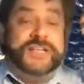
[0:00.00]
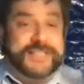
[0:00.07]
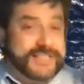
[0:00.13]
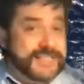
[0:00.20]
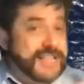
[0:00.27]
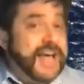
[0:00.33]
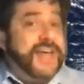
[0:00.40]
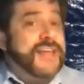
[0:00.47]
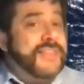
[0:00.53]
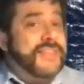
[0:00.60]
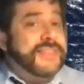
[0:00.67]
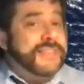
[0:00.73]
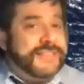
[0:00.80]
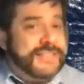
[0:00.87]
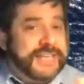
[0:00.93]
It's not
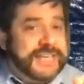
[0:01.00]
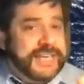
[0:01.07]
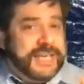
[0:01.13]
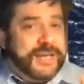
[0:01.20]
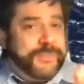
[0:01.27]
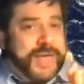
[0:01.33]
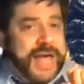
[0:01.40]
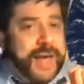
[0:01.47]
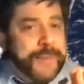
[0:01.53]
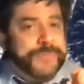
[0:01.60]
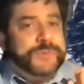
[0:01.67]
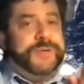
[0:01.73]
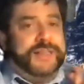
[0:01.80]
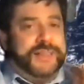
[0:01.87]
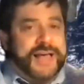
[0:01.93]
on the Sigium
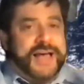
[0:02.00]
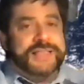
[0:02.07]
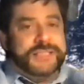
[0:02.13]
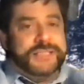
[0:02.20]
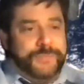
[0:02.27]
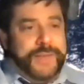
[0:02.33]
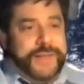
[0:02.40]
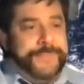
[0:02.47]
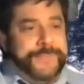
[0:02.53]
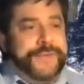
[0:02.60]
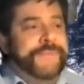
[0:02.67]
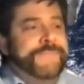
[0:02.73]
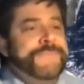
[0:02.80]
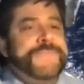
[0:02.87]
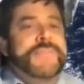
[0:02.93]
caps, but lots of people